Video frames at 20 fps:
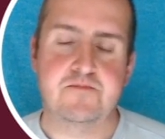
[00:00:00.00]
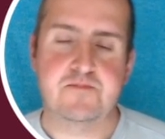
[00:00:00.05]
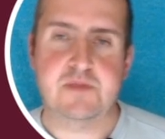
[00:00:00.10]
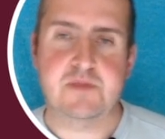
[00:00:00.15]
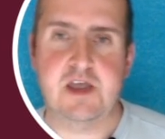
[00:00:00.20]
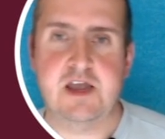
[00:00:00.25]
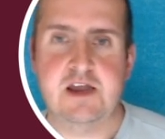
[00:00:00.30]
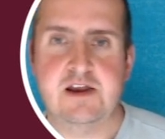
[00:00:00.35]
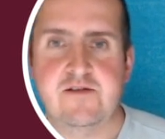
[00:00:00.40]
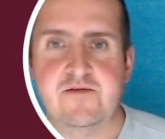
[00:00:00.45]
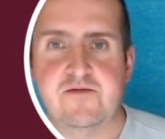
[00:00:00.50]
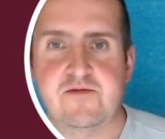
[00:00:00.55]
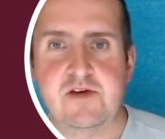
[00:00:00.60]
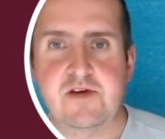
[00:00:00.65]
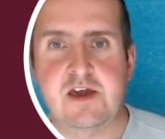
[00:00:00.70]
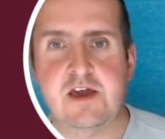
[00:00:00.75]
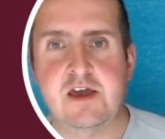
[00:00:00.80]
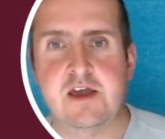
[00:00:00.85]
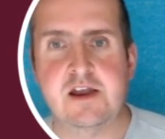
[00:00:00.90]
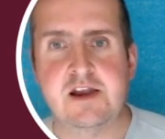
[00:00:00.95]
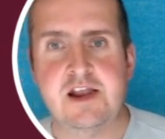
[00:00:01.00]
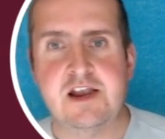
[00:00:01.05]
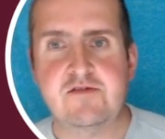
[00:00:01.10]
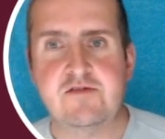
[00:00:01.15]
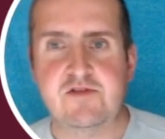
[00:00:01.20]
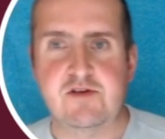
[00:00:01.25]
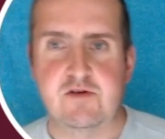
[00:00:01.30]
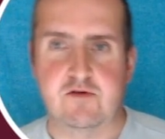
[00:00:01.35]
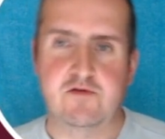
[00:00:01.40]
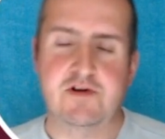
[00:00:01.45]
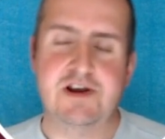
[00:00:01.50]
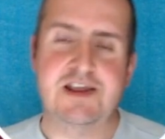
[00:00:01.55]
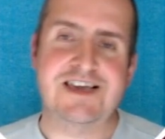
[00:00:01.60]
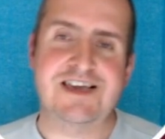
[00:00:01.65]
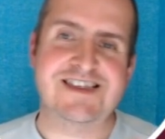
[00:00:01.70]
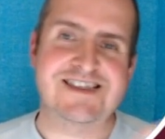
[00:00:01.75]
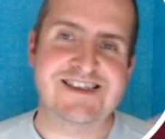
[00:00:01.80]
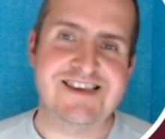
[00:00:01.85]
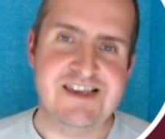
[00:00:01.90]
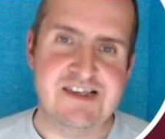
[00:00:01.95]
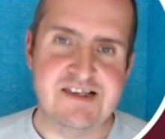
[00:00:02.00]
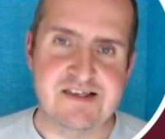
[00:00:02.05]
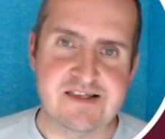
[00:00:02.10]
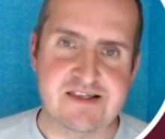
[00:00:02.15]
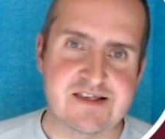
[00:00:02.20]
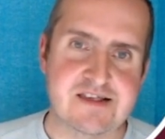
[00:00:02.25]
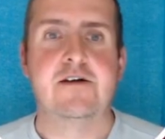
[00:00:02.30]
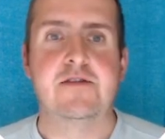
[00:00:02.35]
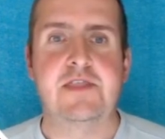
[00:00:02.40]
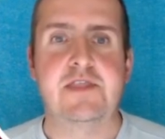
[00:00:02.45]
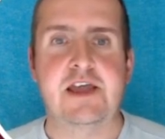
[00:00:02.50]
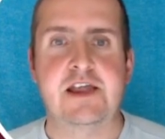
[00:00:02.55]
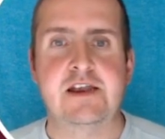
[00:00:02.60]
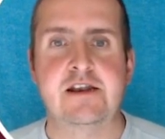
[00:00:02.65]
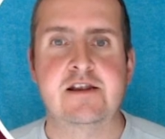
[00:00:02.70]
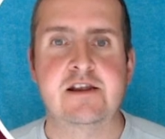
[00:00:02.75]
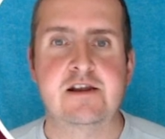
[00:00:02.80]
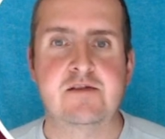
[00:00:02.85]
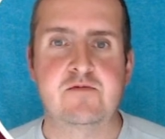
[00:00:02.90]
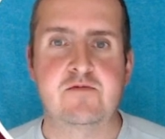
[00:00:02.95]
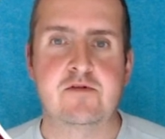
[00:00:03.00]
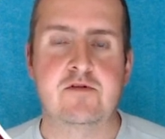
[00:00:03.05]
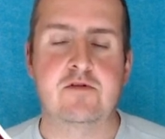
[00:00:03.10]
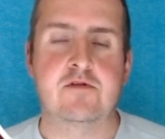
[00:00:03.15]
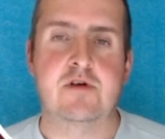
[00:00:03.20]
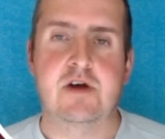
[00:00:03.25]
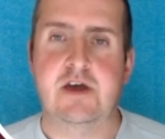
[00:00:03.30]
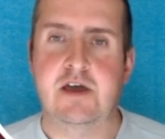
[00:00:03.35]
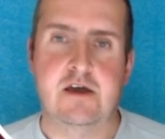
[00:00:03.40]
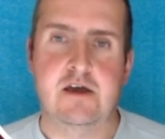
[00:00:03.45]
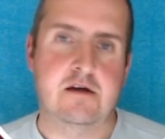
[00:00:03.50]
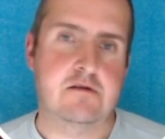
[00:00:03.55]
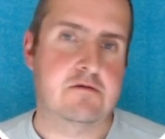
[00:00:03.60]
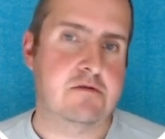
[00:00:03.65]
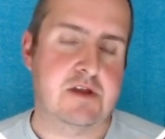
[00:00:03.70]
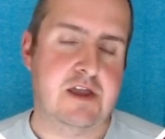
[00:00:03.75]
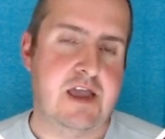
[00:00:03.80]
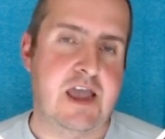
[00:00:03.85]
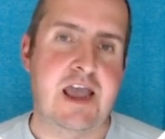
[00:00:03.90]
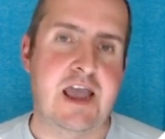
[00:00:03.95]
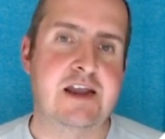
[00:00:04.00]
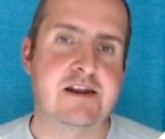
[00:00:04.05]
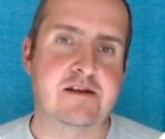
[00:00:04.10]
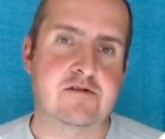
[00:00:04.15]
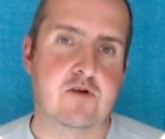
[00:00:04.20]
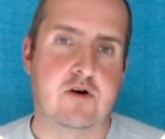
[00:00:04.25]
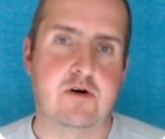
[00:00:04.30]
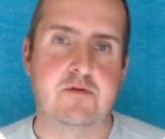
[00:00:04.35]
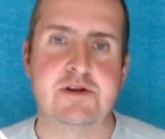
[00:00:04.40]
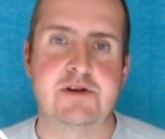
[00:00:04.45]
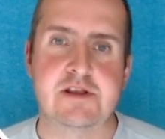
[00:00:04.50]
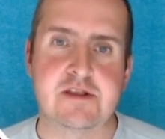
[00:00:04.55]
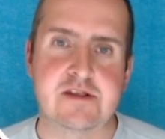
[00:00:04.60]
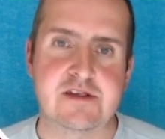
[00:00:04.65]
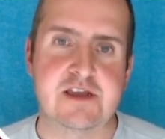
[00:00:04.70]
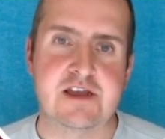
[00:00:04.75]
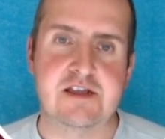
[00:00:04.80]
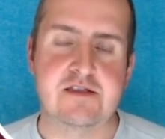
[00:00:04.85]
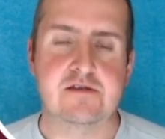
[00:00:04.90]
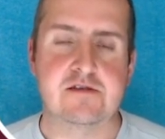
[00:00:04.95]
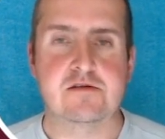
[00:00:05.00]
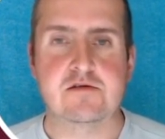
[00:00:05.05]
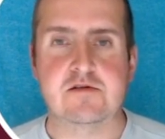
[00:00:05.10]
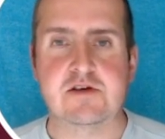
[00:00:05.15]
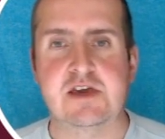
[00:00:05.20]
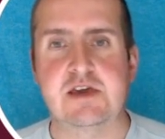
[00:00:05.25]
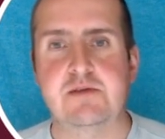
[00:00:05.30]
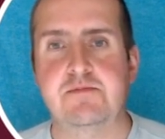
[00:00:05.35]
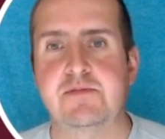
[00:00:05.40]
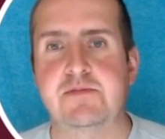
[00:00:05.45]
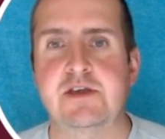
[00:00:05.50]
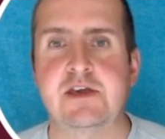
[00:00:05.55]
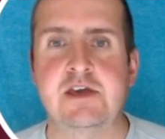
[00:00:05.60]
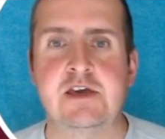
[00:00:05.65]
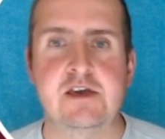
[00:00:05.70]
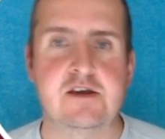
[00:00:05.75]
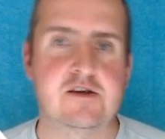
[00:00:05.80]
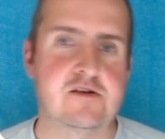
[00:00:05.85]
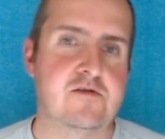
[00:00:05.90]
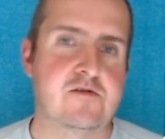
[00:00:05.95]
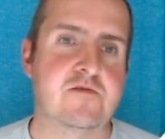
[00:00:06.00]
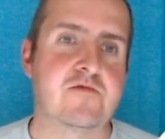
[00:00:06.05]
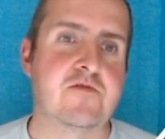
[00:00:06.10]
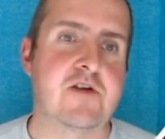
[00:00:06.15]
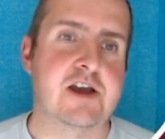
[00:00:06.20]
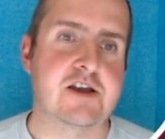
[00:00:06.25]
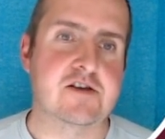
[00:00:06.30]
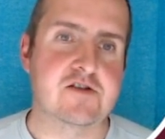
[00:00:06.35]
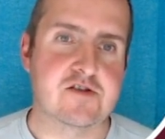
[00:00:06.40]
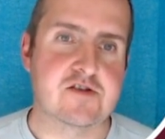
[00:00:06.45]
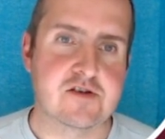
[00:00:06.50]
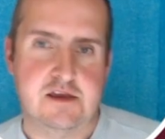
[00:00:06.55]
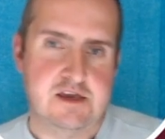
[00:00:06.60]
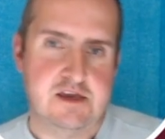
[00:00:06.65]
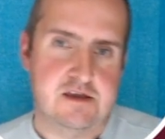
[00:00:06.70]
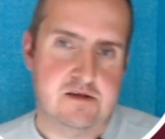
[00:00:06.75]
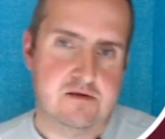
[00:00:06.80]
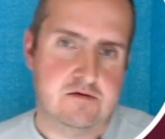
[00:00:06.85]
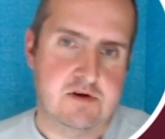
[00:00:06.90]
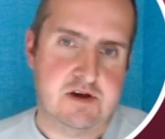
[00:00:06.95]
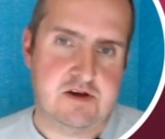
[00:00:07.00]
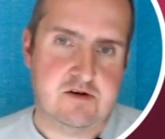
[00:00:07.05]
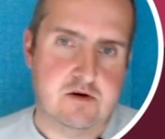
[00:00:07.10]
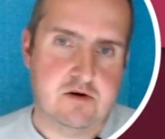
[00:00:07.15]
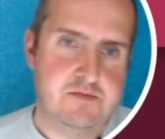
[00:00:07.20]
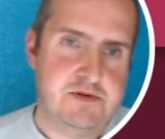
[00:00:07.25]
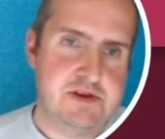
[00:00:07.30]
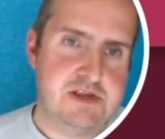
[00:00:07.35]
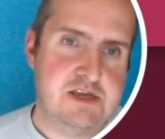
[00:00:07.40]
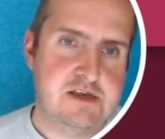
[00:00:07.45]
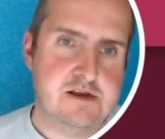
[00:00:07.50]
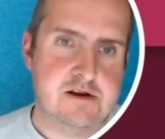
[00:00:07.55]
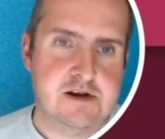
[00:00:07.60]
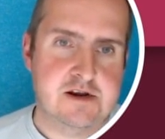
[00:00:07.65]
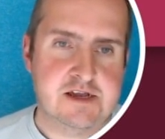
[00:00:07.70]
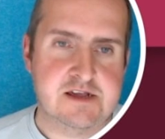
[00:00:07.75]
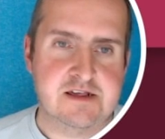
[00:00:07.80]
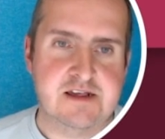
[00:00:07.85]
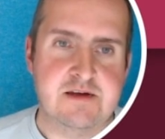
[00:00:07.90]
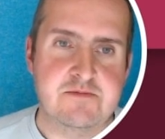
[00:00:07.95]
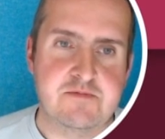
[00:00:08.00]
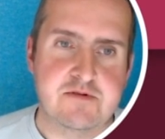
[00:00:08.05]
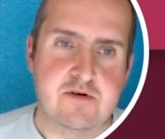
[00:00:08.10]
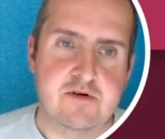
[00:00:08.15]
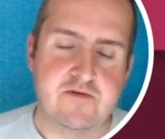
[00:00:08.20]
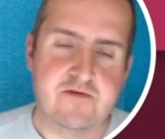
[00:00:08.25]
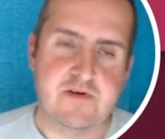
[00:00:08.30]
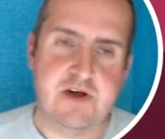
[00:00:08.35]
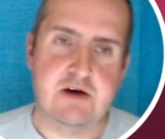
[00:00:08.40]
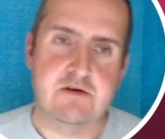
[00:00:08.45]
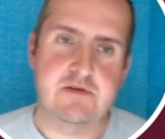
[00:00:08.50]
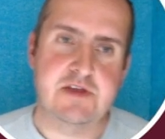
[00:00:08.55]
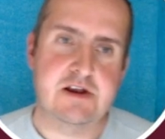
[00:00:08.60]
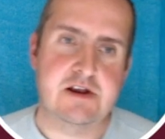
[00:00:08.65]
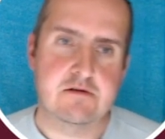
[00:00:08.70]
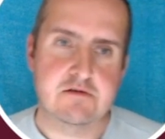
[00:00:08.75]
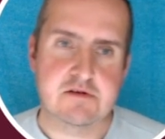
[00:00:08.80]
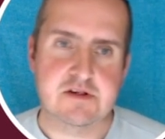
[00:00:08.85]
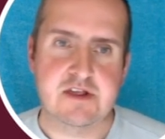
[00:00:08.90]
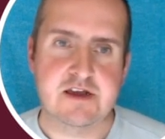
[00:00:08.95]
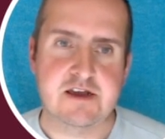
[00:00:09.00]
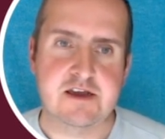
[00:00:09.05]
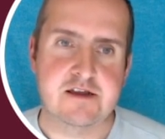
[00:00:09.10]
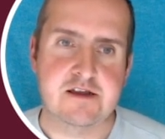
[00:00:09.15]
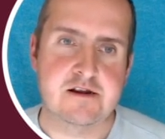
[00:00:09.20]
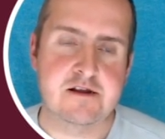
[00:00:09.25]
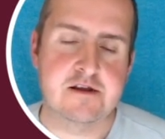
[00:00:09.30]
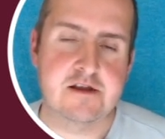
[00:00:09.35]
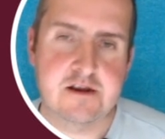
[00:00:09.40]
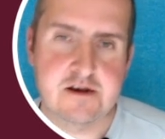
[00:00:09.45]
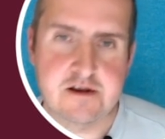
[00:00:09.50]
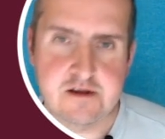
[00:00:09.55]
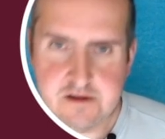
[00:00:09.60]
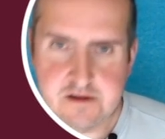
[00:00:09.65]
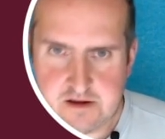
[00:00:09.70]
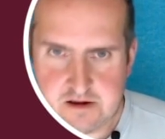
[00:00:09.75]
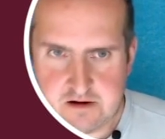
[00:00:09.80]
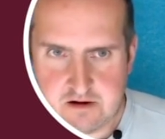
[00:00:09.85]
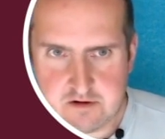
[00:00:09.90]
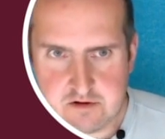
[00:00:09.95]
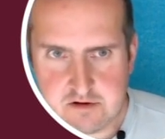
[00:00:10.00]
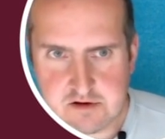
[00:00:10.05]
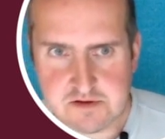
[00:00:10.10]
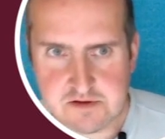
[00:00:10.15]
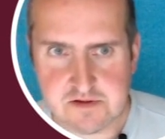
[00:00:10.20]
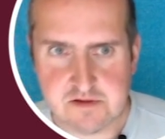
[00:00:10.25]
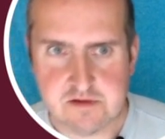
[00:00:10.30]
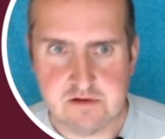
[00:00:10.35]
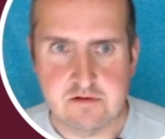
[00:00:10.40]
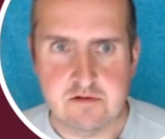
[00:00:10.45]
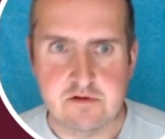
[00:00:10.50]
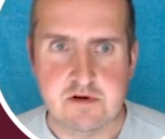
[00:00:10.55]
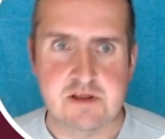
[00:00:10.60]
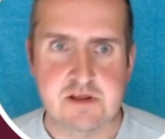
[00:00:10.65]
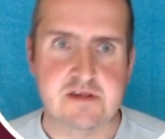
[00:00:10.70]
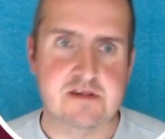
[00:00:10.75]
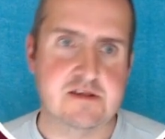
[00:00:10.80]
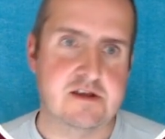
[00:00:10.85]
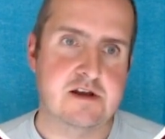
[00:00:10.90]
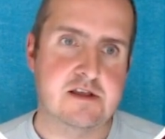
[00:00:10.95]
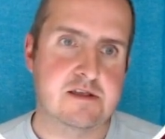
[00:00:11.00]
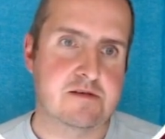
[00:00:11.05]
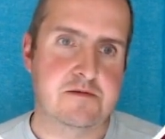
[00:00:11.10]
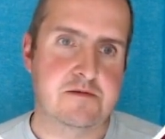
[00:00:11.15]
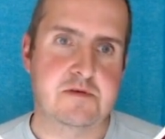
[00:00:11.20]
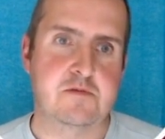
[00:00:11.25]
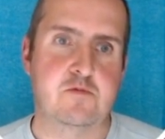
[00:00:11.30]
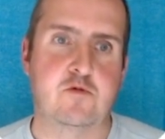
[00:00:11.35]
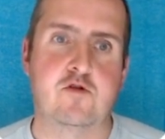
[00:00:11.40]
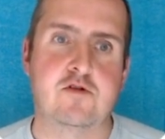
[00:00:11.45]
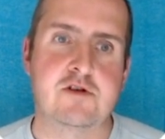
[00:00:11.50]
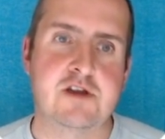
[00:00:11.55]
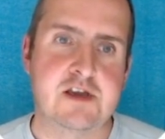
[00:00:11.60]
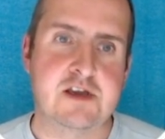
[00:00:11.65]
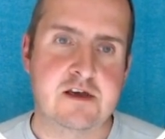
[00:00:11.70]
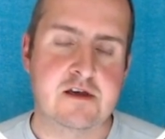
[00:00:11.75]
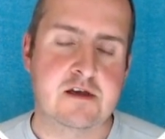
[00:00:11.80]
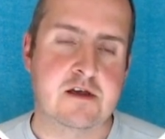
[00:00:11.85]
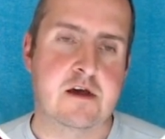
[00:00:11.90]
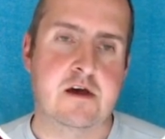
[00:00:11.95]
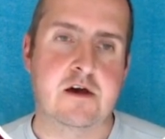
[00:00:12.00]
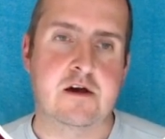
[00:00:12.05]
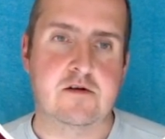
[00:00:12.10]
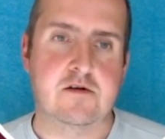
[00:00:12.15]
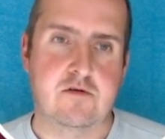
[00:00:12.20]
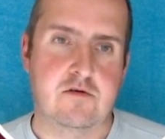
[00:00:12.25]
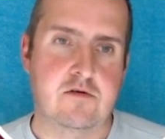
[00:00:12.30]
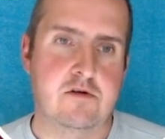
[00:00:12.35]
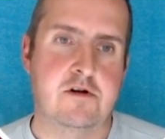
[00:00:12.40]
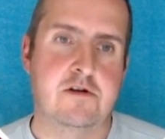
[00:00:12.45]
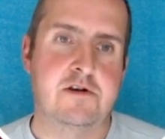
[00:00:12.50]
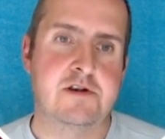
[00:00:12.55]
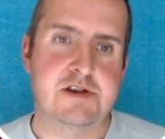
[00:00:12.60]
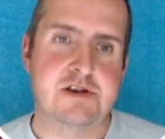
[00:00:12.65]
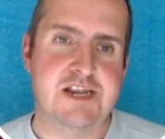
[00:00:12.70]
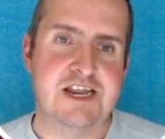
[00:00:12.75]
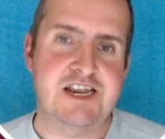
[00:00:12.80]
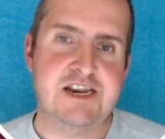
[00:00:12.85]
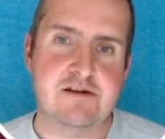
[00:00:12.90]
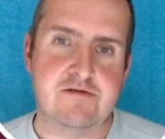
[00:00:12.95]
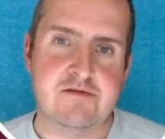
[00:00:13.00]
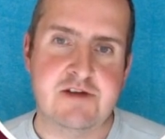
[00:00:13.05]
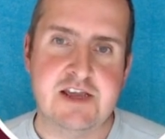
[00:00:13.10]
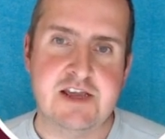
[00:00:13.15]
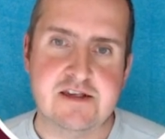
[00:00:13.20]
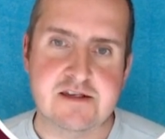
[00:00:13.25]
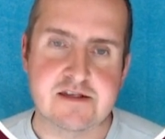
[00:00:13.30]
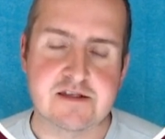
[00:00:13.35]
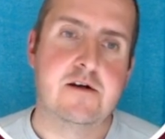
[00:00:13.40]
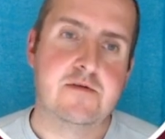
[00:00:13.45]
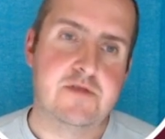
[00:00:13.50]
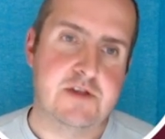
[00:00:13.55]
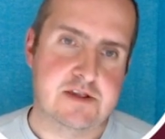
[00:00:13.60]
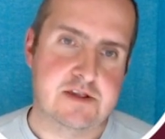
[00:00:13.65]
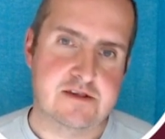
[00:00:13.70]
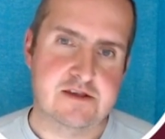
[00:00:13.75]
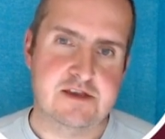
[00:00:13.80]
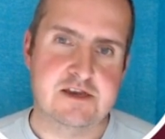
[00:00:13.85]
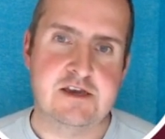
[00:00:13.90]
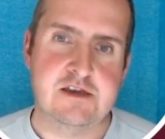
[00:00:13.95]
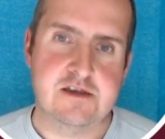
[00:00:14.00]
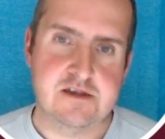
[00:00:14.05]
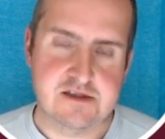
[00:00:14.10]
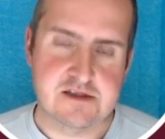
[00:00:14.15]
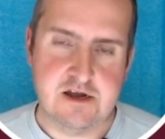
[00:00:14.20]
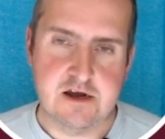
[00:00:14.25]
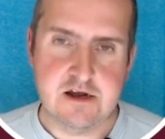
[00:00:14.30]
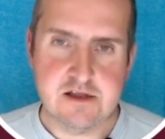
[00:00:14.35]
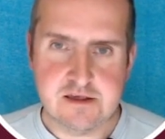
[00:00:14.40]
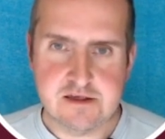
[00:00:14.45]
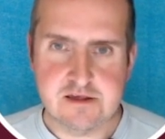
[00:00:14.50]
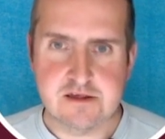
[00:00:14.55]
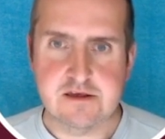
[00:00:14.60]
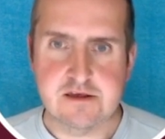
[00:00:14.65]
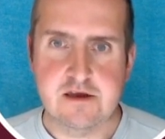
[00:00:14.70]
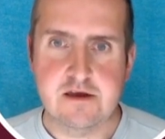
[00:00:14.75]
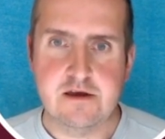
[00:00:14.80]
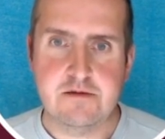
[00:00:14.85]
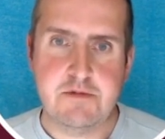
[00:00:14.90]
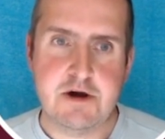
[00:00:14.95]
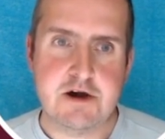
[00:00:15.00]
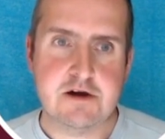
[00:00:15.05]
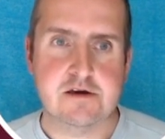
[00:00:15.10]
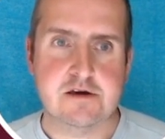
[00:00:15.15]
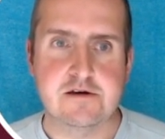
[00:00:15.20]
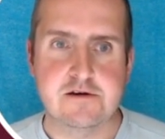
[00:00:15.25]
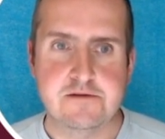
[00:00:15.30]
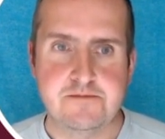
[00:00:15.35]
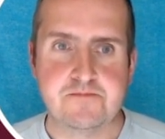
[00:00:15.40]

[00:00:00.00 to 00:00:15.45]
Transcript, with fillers: And if uh, an entry already exists, then it will uh, add a comment instead to keep the issue fresh. So I copied here an example of how that looks like in a, in a log. So it starts with warning uh, colon data race. That's the start uh, marker.